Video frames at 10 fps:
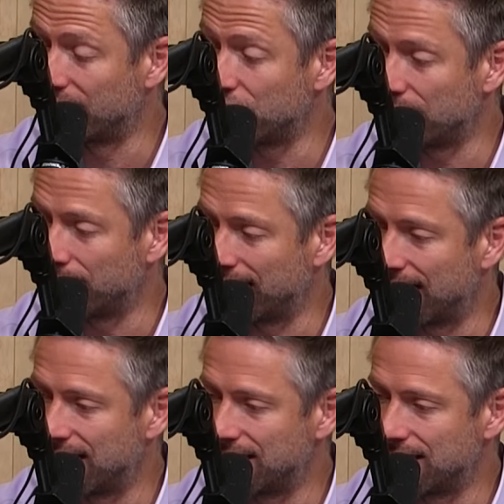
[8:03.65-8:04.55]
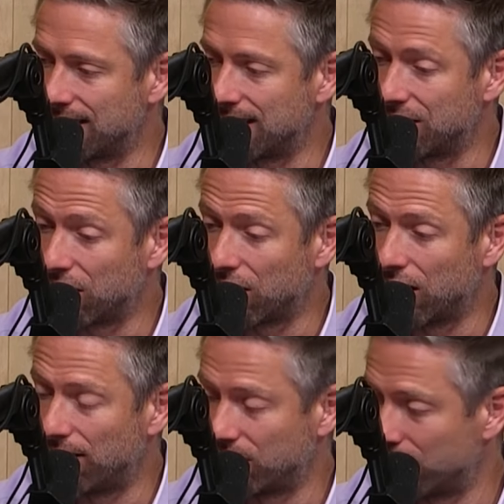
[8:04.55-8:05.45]
what's interesting about that is he
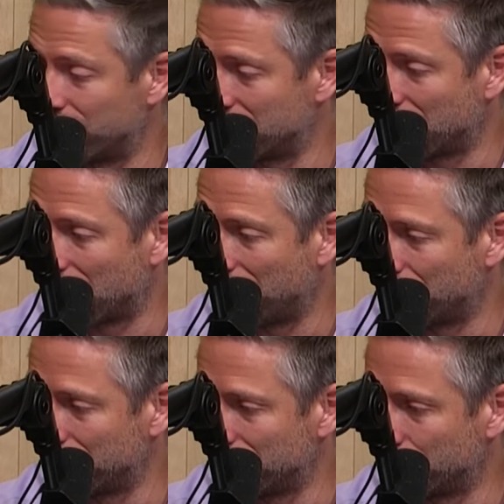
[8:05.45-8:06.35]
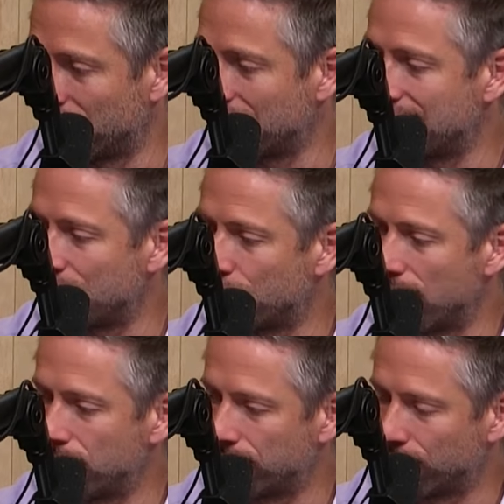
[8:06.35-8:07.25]
started off, do you hear what he started off with? What did he say
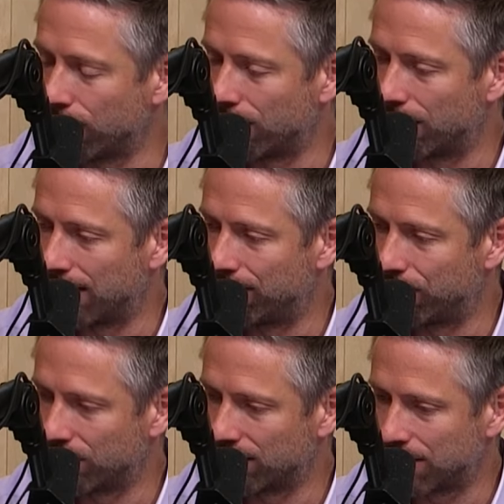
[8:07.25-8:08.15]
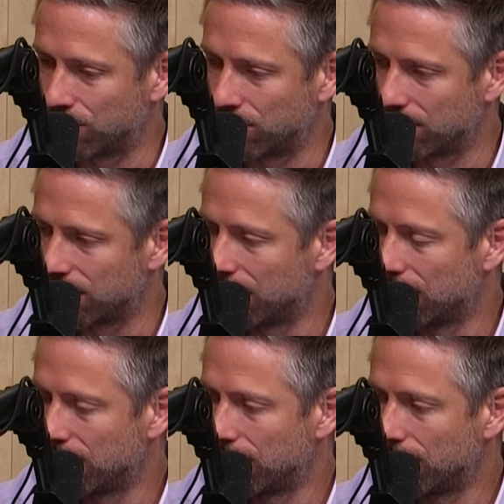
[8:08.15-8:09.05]
right before, I'm for exceptions?
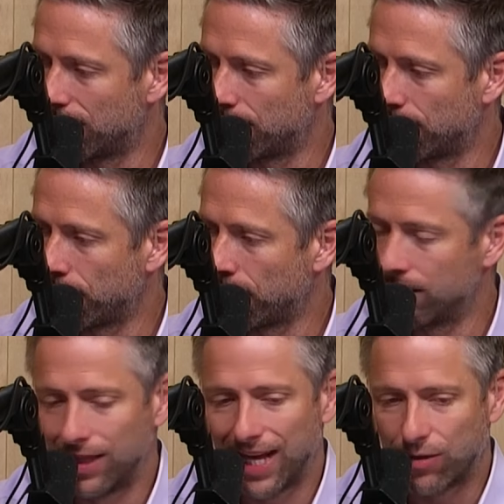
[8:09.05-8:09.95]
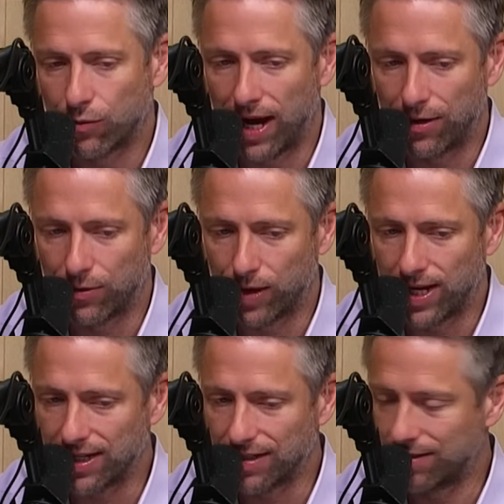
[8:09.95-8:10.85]
Like Ronald
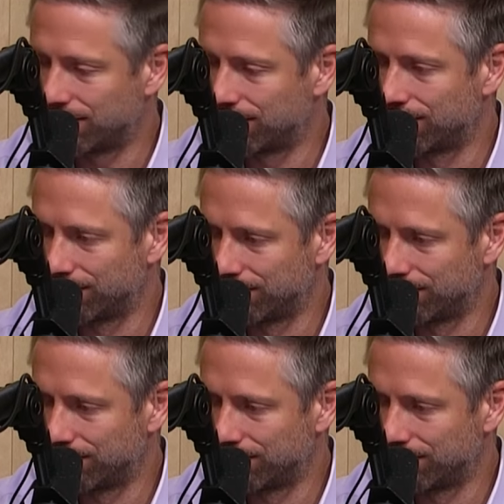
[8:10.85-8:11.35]
Reagan.